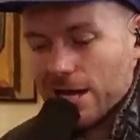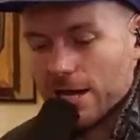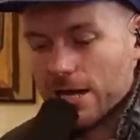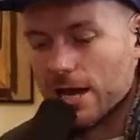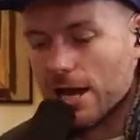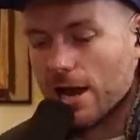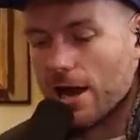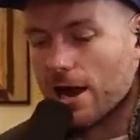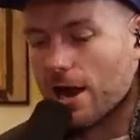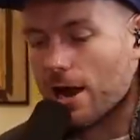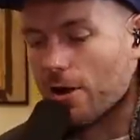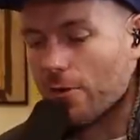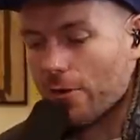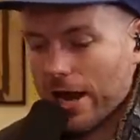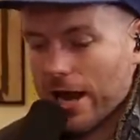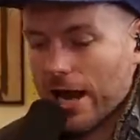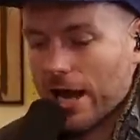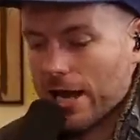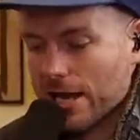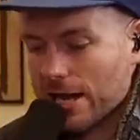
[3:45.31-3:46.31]
The
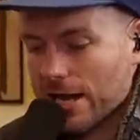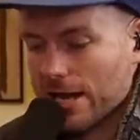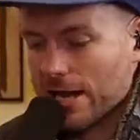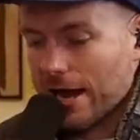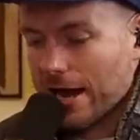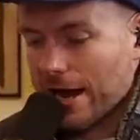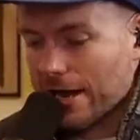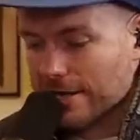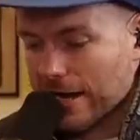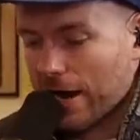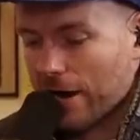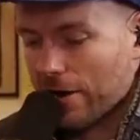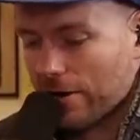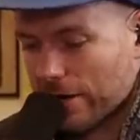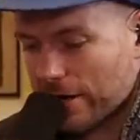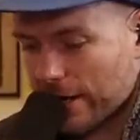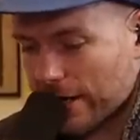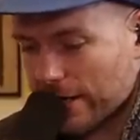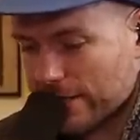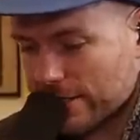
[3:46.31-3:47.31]
Iranian
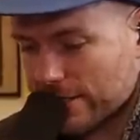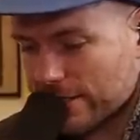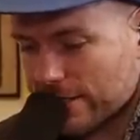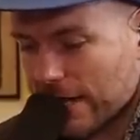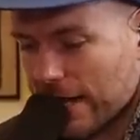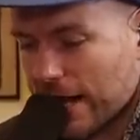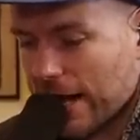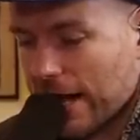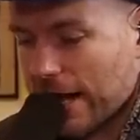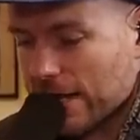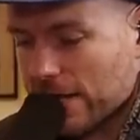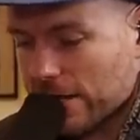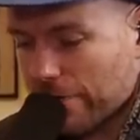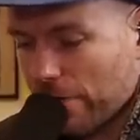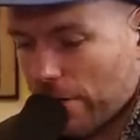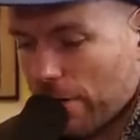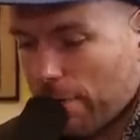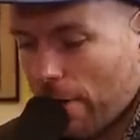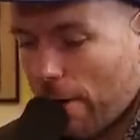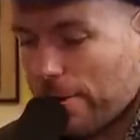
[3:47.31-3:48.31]
authorities say it's
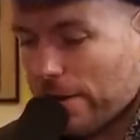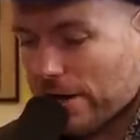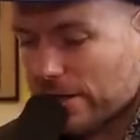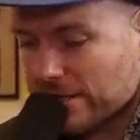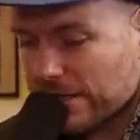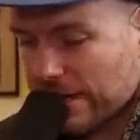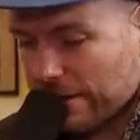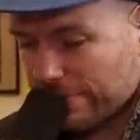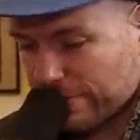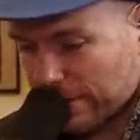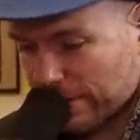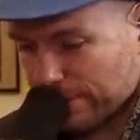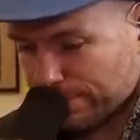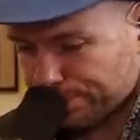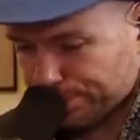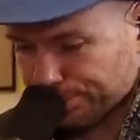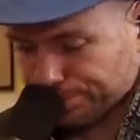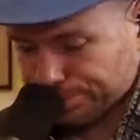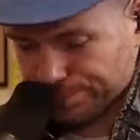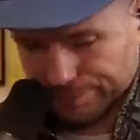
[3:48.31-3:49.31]
for public safety.
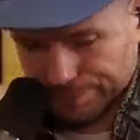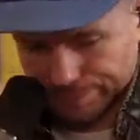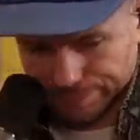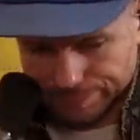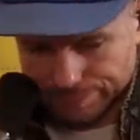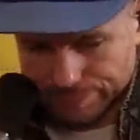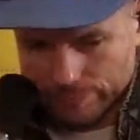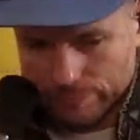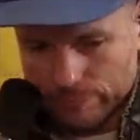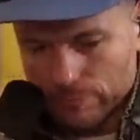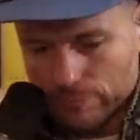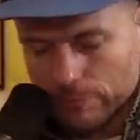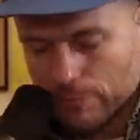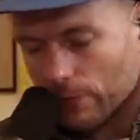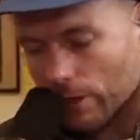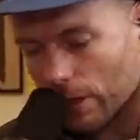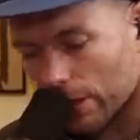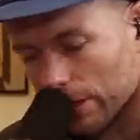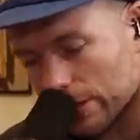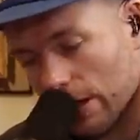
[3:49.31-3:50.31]

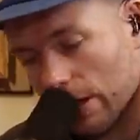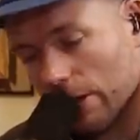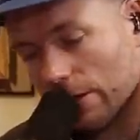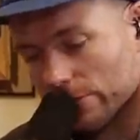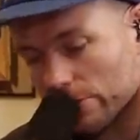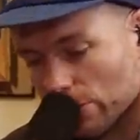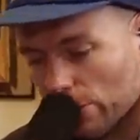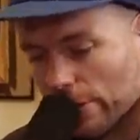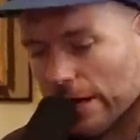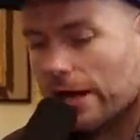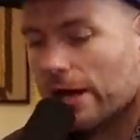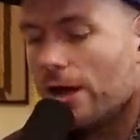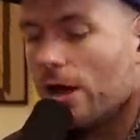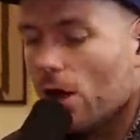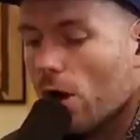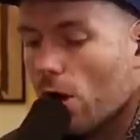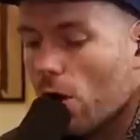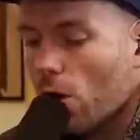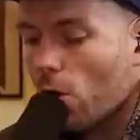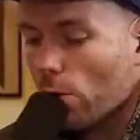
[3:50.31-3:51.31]
Dogs. Okay.
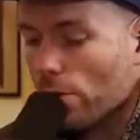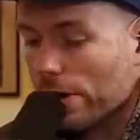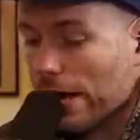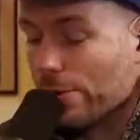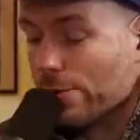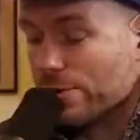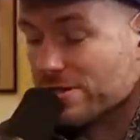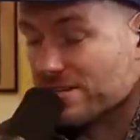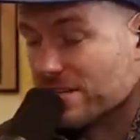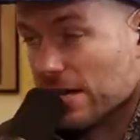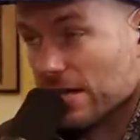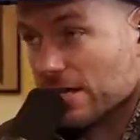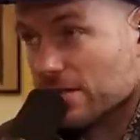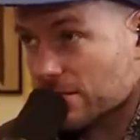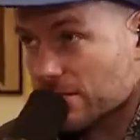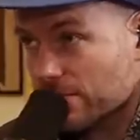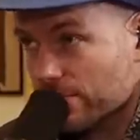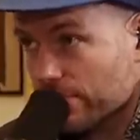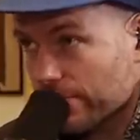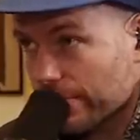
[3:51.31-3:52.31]
When I was
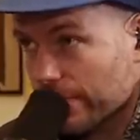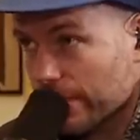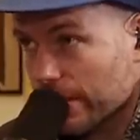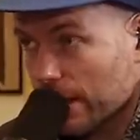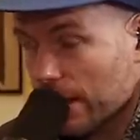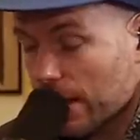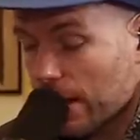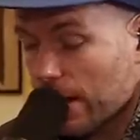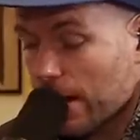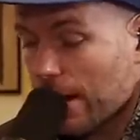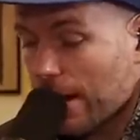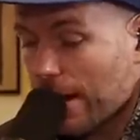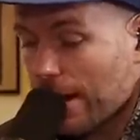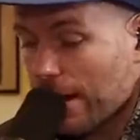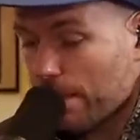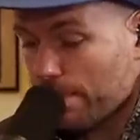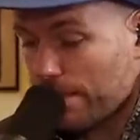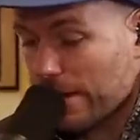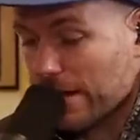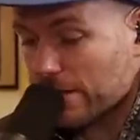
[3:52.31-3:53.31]
6,
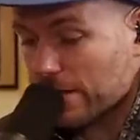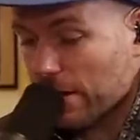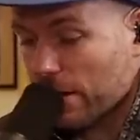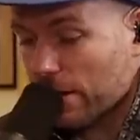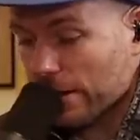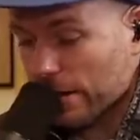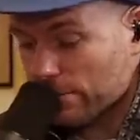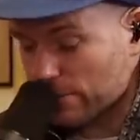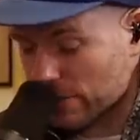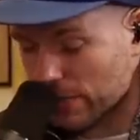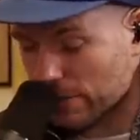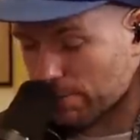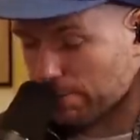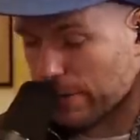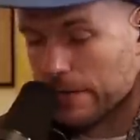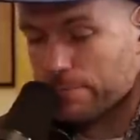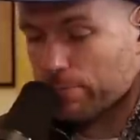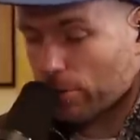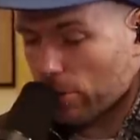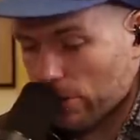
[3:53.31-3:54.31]
a big dog, he was like a
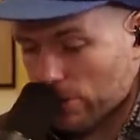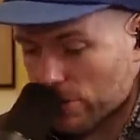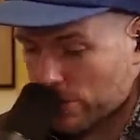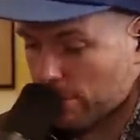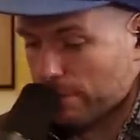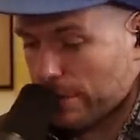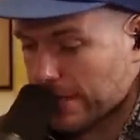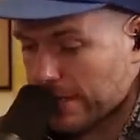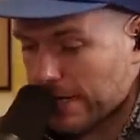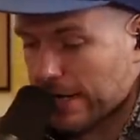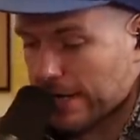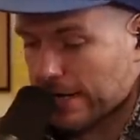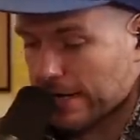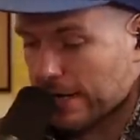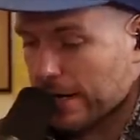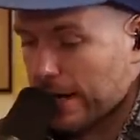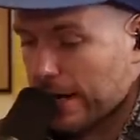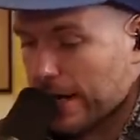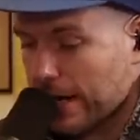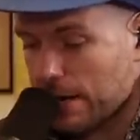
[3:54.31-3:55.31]
pit bull or something like that.
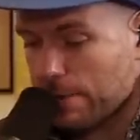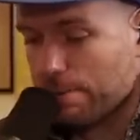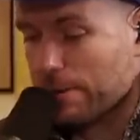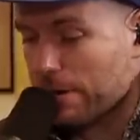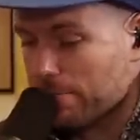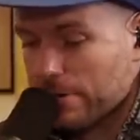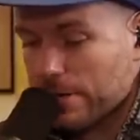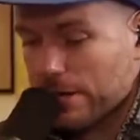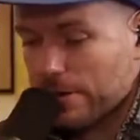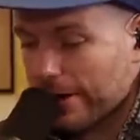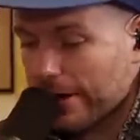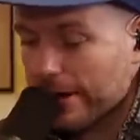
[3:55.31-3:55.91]
He bit me,